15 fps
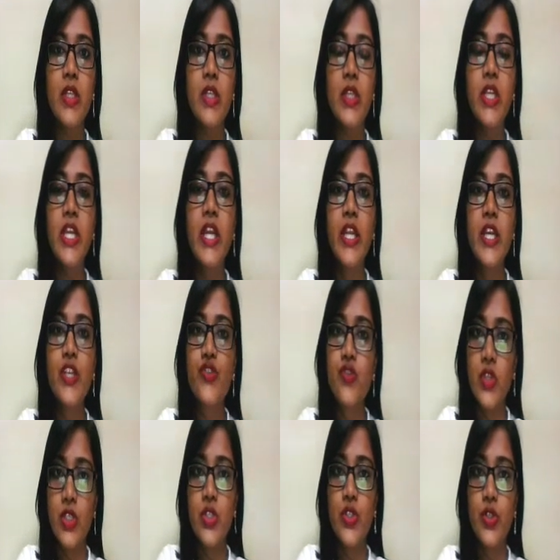DNA
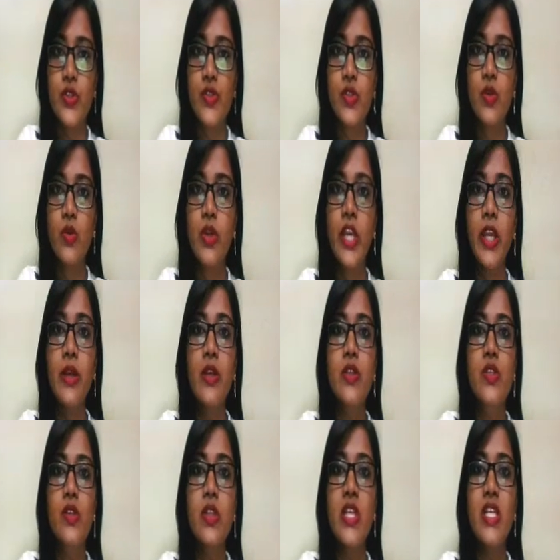structures. Okay,
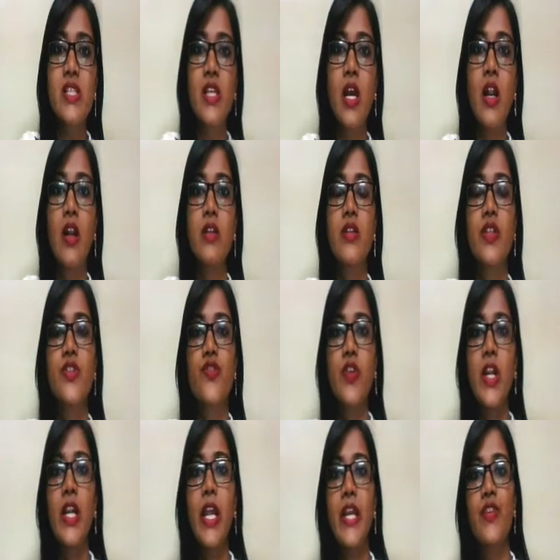so these are the
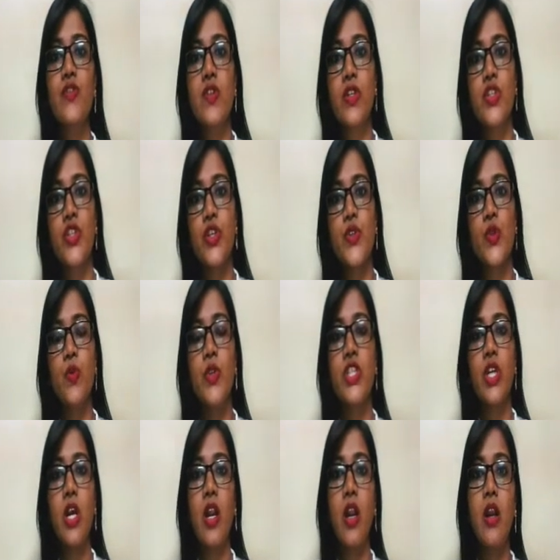thread-like structures which
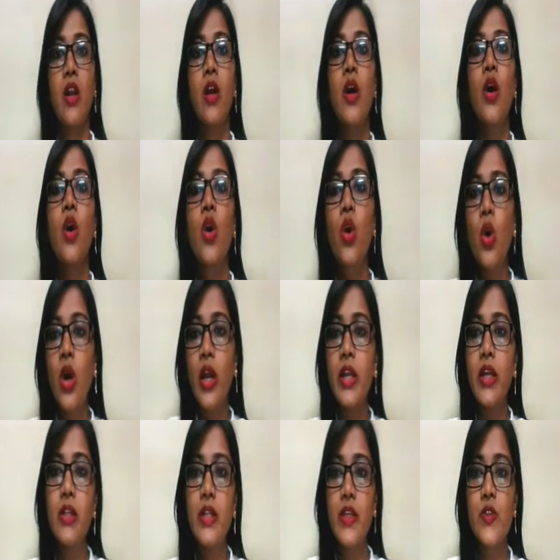are
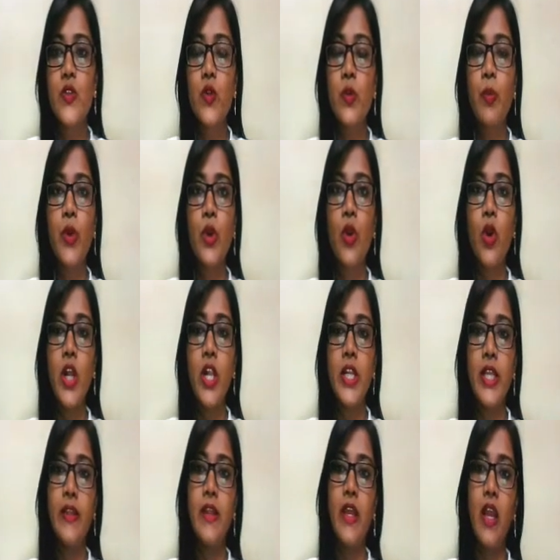coiled and supercoiled,
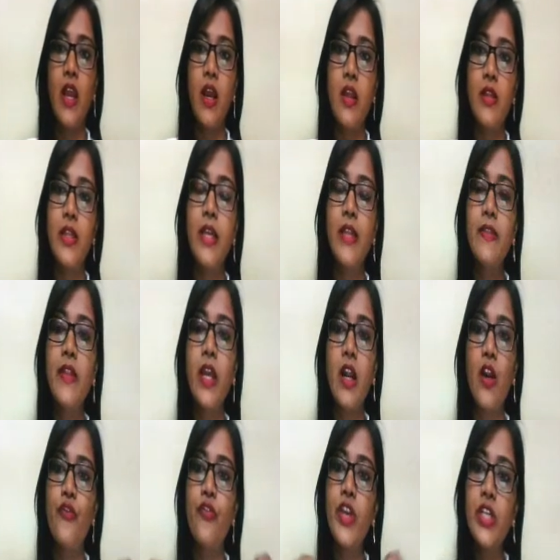and then they
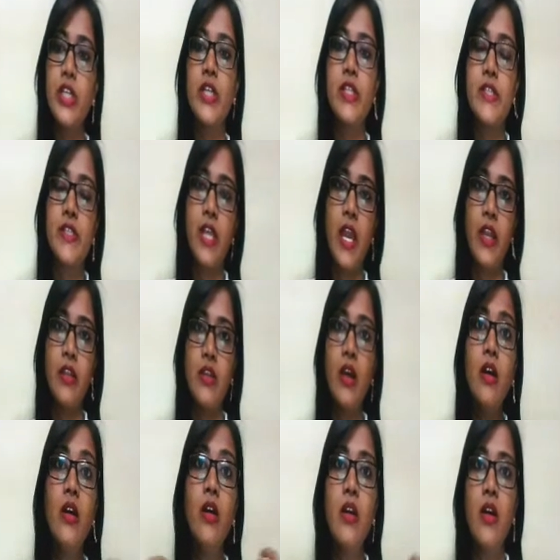are fitted inside
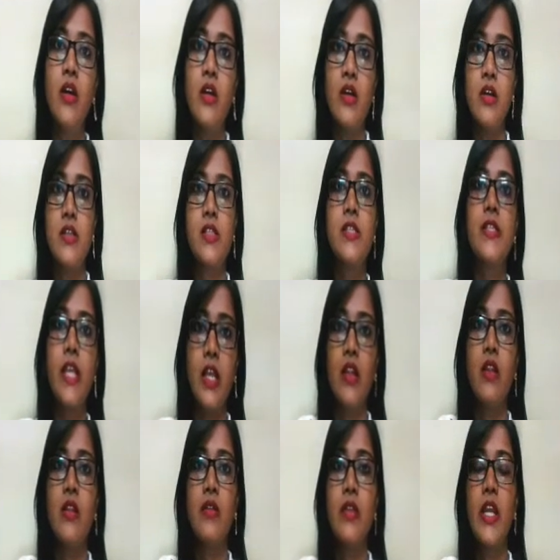the cell,
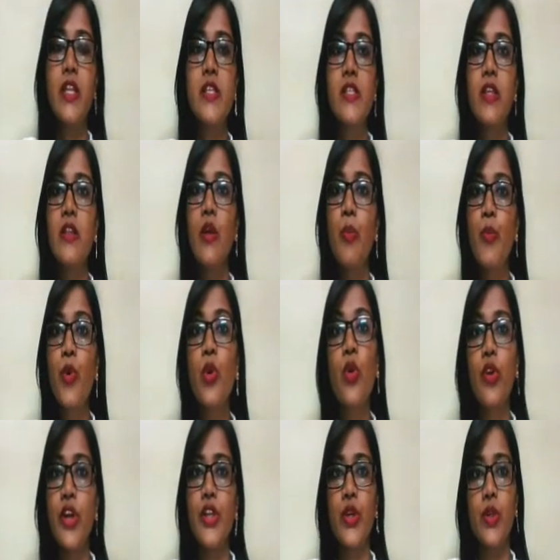that is in the
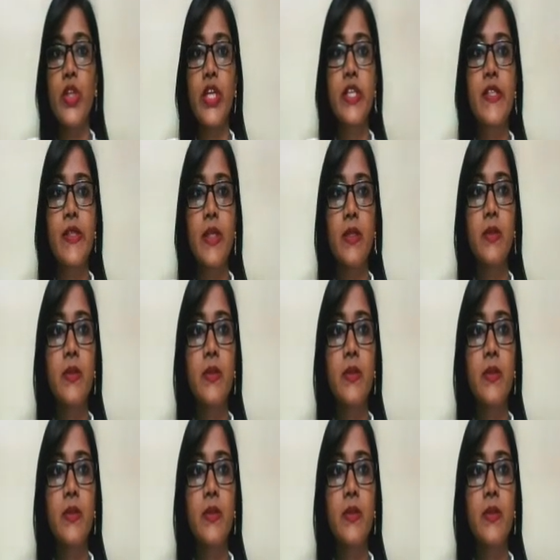prokaryotic cell.